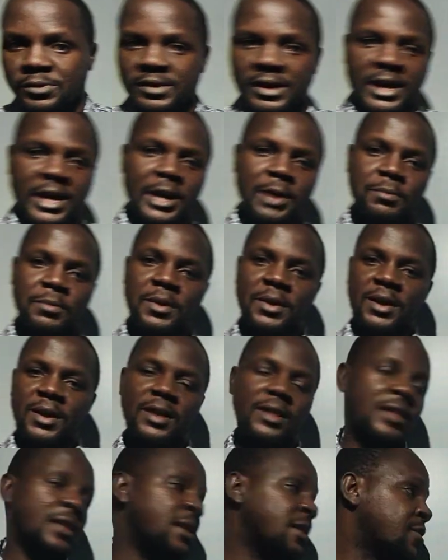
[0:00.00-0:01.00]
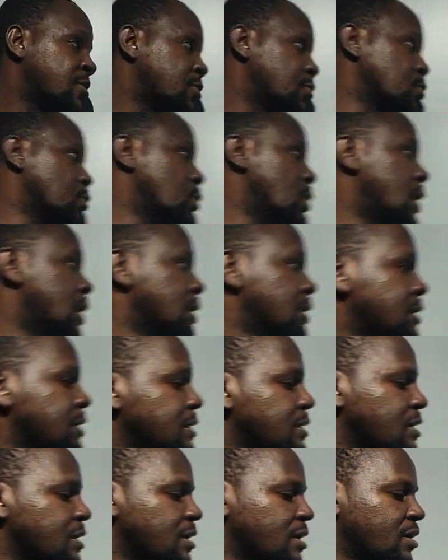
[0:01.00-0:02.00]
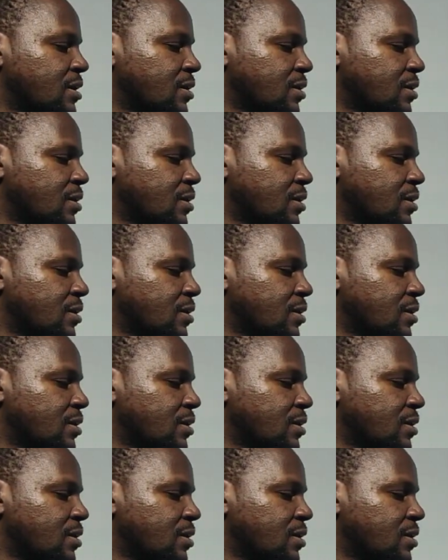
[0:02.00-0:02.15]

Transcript: no time. Next one.